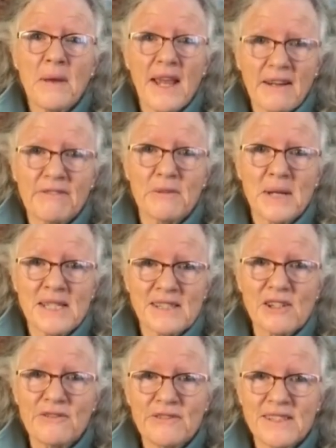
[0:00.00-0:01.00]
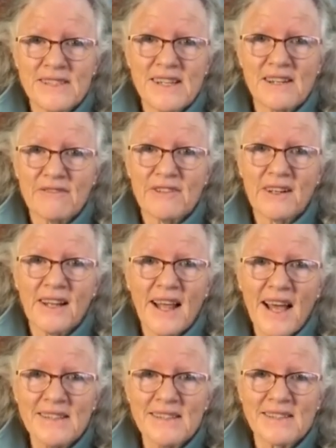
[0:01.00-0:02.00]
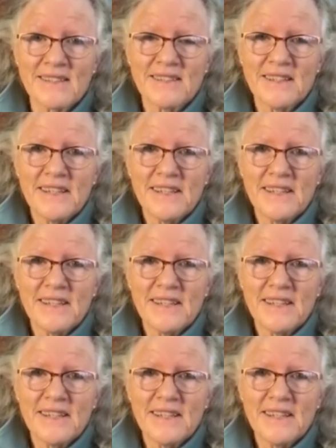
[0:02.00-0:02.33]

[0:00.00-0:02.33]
paint for myself instead of for clients.